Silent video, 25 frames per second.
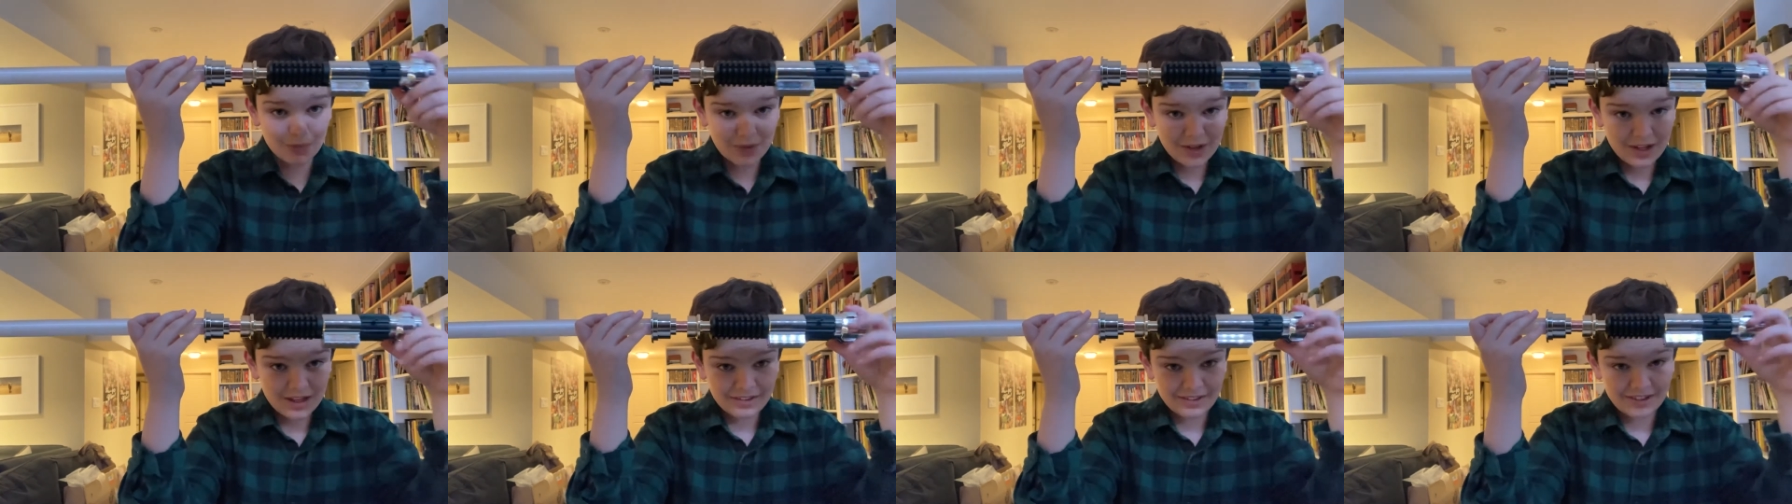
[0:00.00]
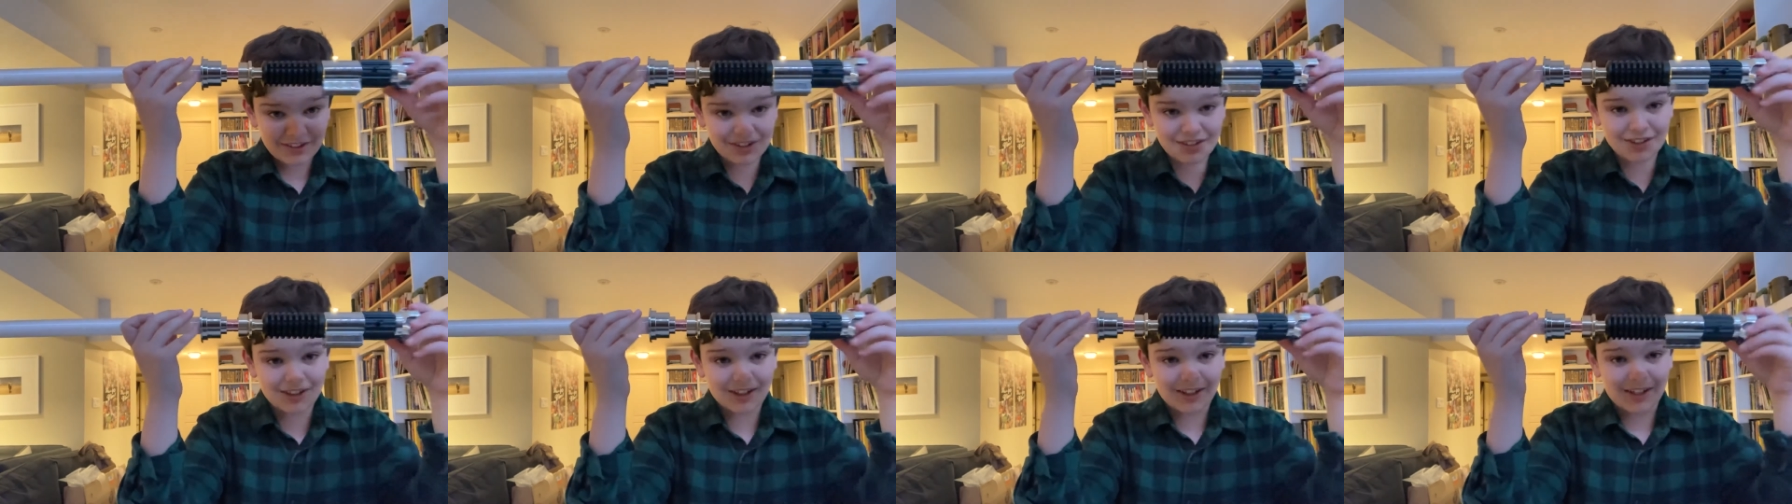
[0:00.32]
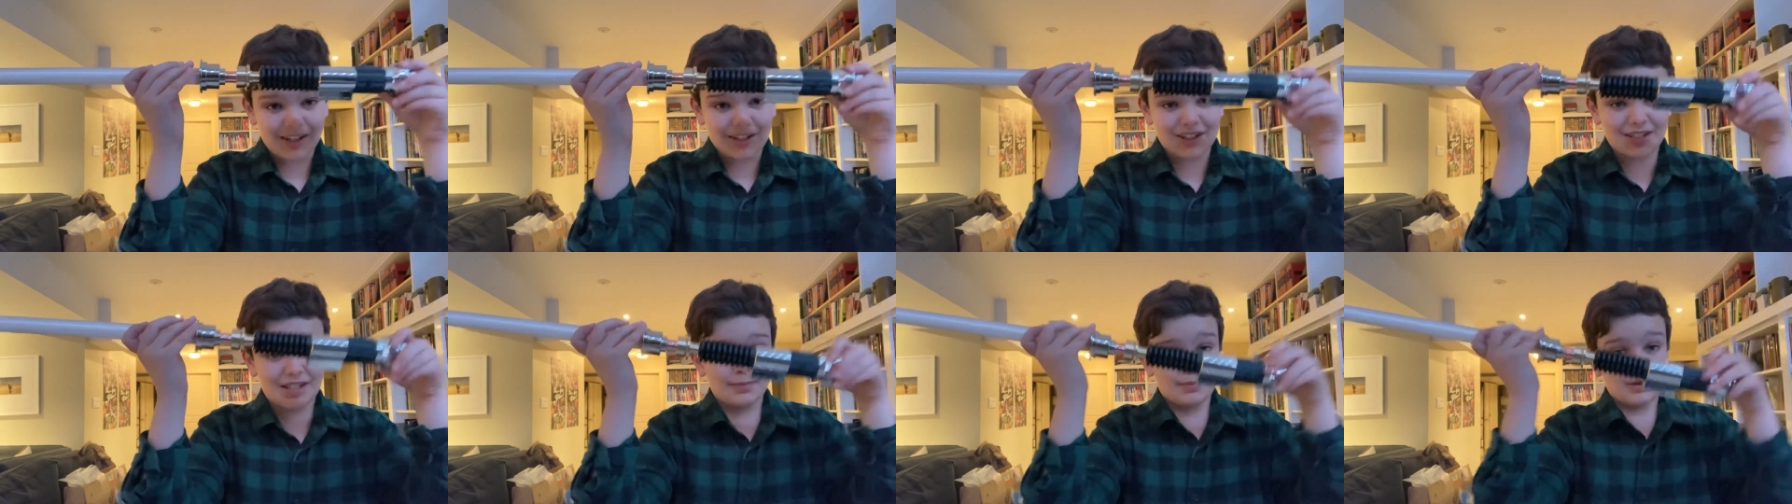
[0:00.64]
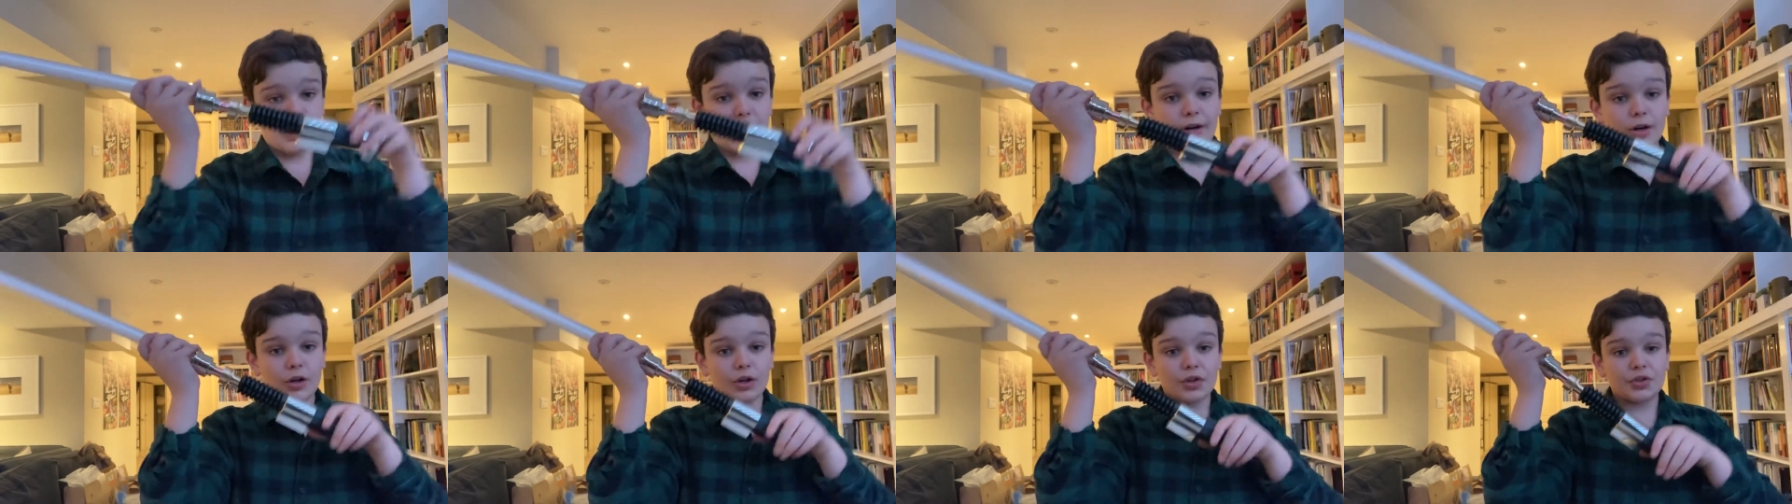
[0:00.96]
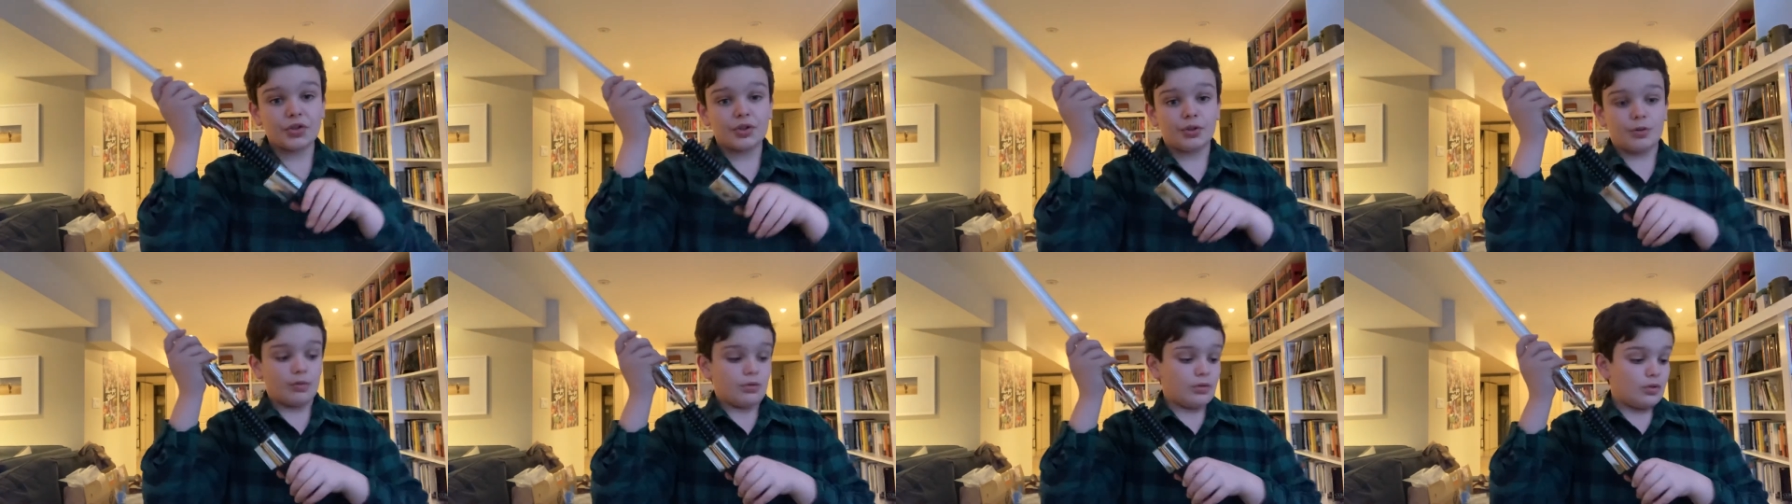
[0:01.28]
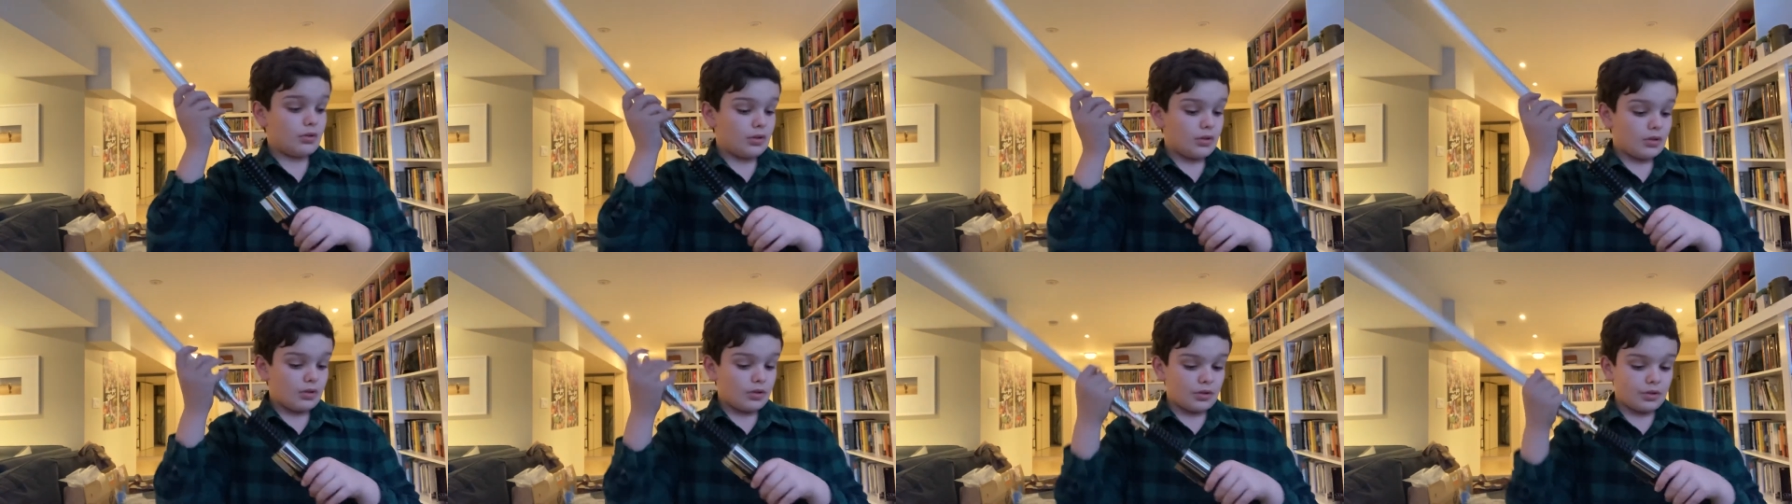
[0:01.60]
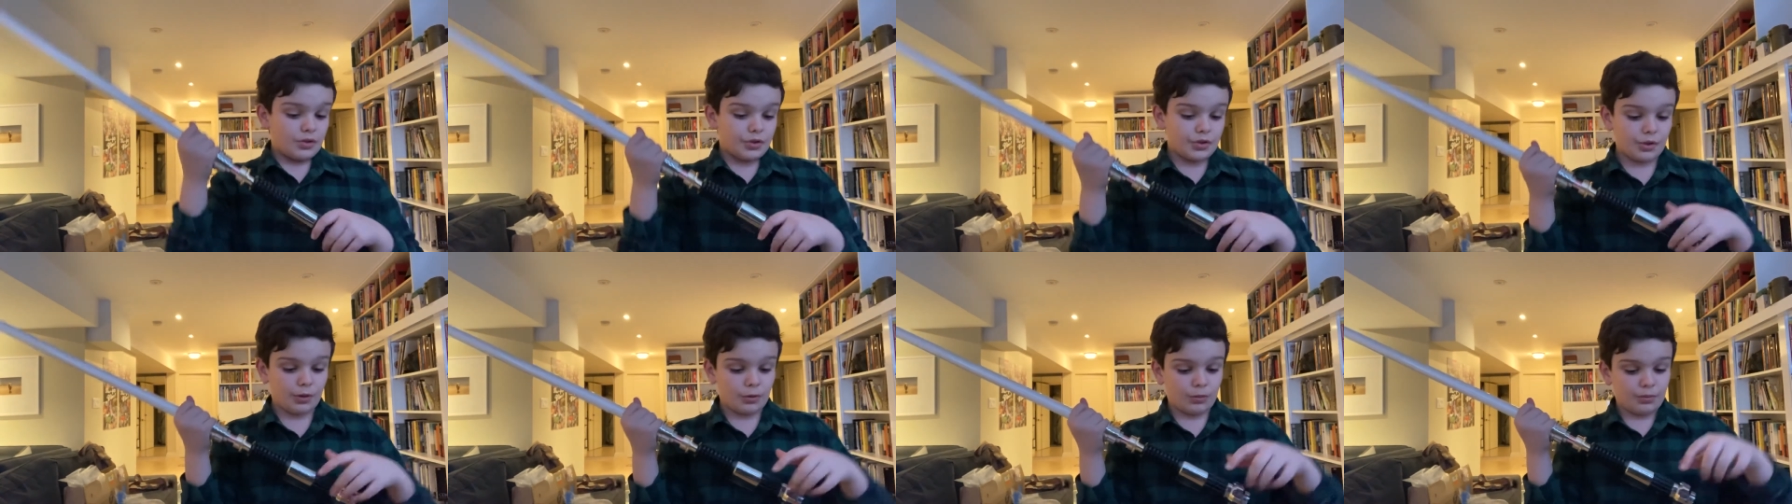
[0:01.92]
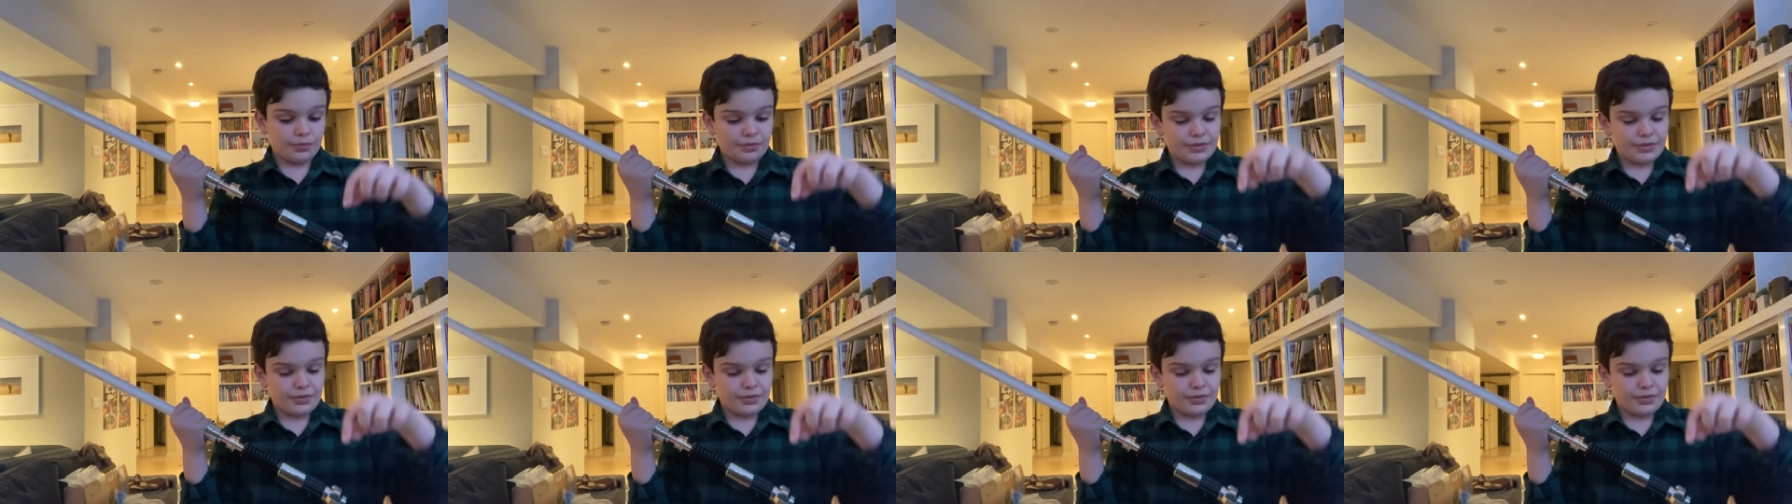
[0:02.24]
this is a nice saber. And also, so